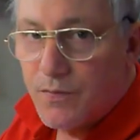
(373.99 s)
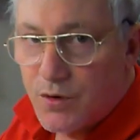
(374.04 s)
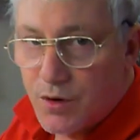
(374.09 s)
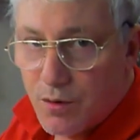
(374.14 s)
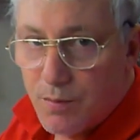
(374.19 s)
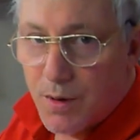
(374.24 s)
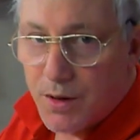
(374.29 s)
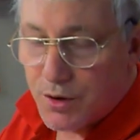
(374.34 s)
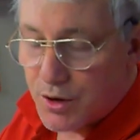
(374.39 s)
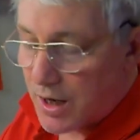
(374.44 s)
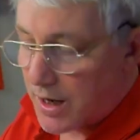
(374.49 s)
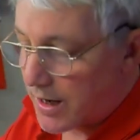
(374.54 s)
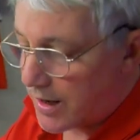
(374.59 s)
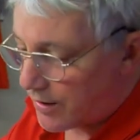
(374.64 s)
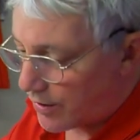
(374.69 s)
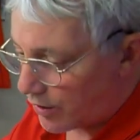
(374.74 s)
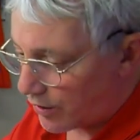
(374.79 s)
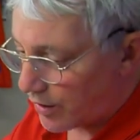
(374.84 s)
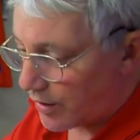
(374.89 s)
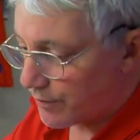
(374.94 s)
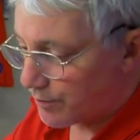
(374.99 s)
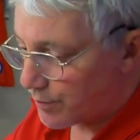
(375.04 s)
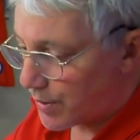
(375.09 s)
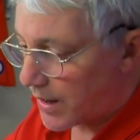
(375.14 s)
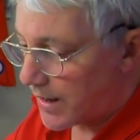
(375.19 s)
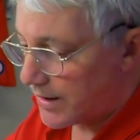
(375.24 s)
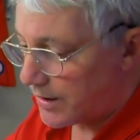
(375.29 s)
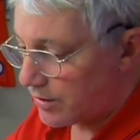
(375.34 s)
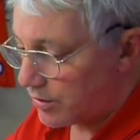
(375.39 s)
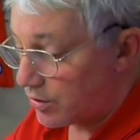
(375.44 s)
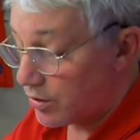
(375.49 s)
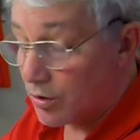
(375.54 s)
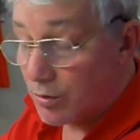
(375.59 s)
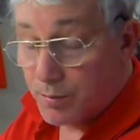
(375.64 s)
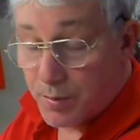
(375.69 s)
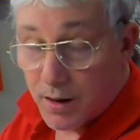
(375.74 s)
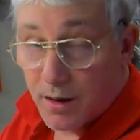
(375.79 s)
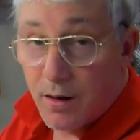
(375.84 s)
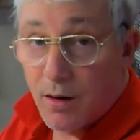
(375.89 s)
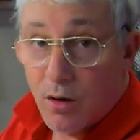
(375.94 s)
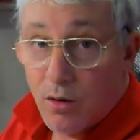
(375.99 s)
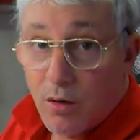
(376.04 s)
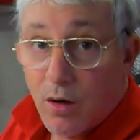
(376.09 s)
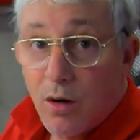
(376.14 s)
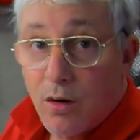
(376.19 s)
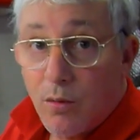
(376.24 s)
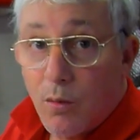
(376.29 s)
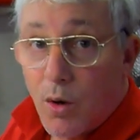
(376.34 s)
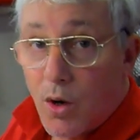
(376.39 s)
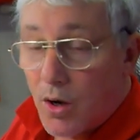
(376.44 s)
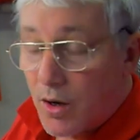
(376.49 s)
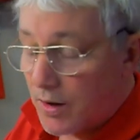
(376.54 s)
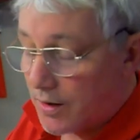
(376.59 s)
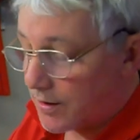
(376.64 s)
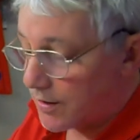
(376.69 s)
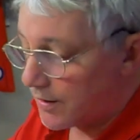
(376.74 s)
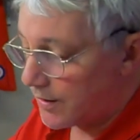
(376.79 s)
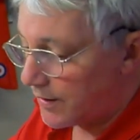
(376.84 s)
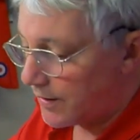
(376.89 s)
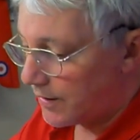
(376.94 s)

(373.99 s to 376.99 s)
Too much air, not enough paint, you'll be a long while,